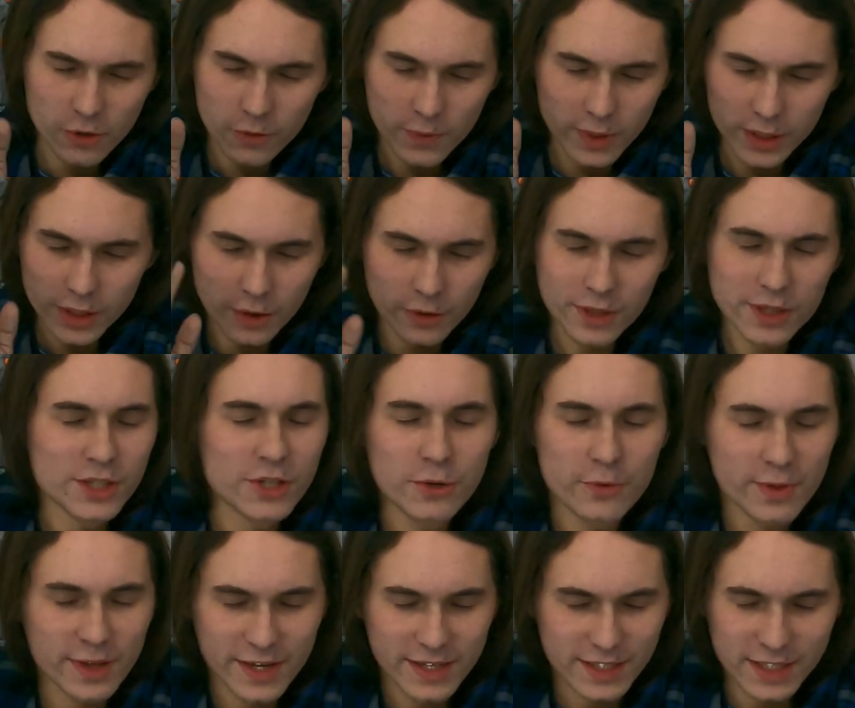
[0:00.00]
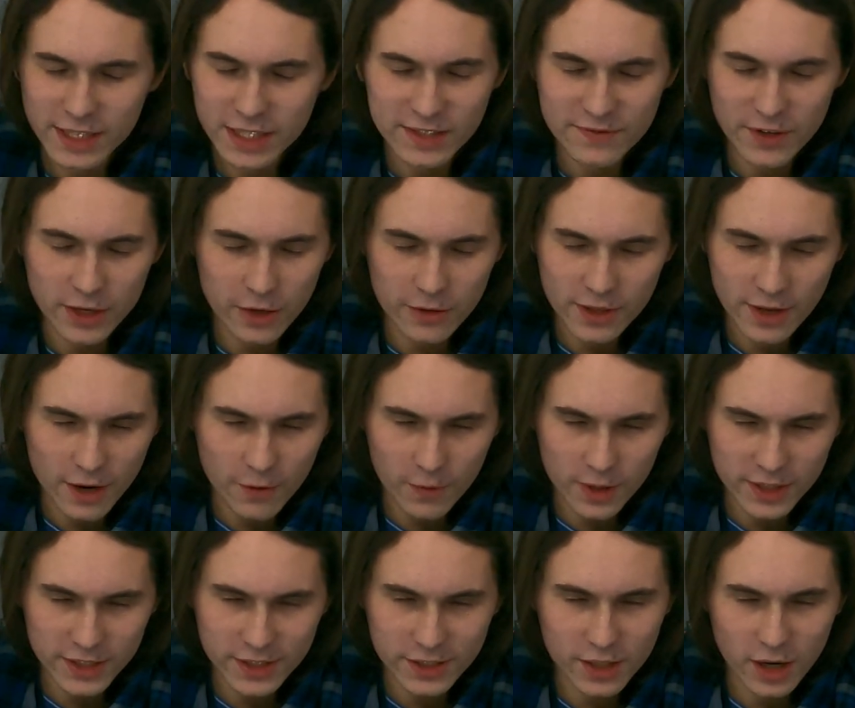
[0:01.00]
there are really only two things in this video that I
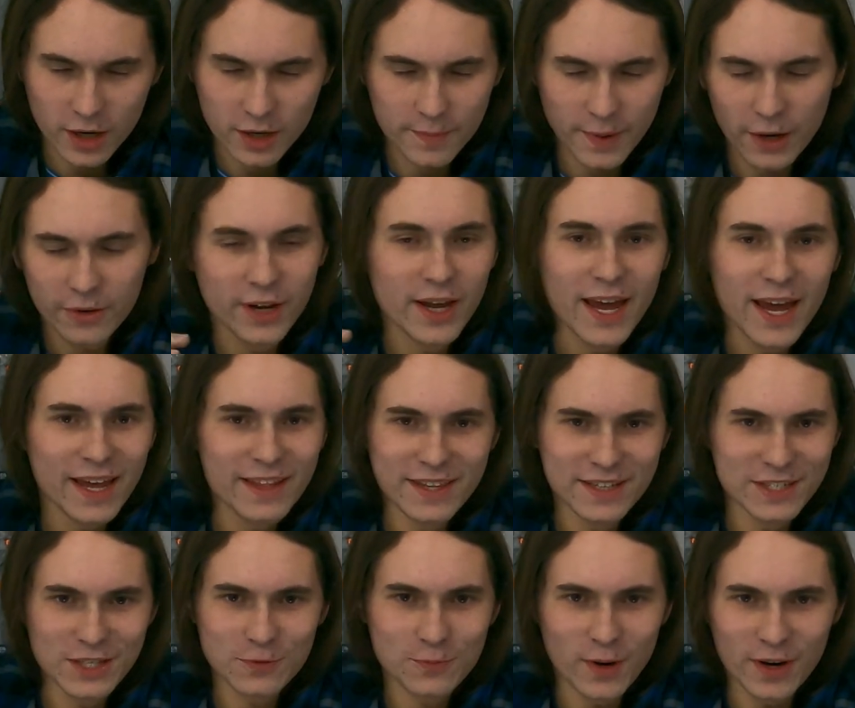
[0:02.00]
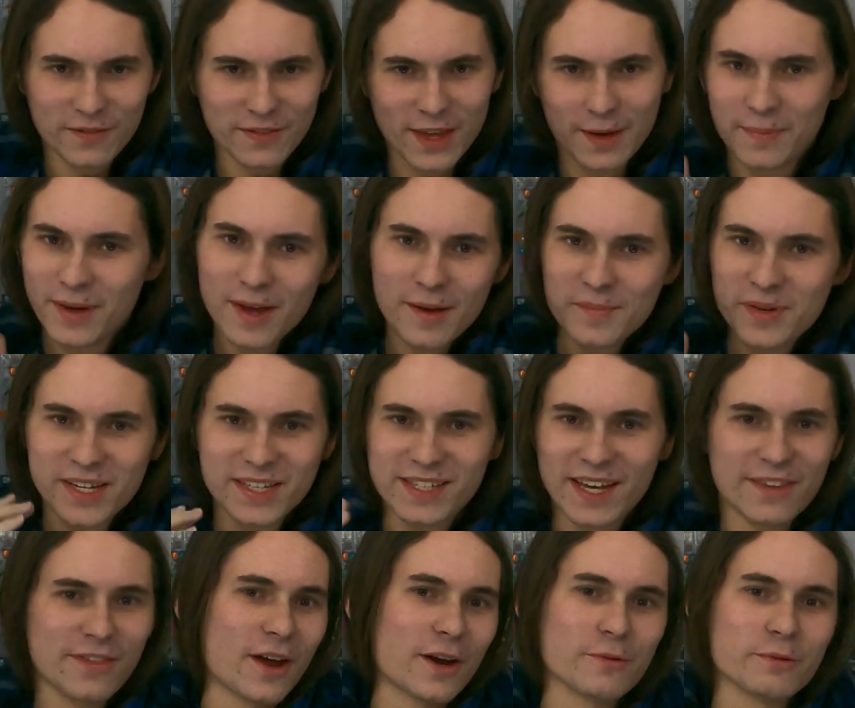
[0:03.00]
wanted to talk about, and this is one of them, because
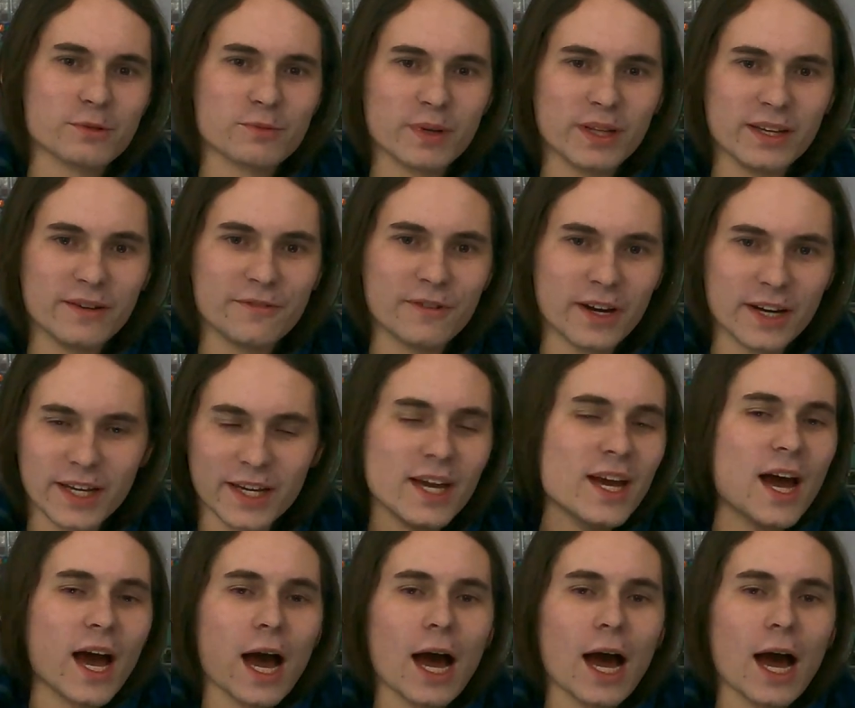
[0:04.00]
I thought it was really funny.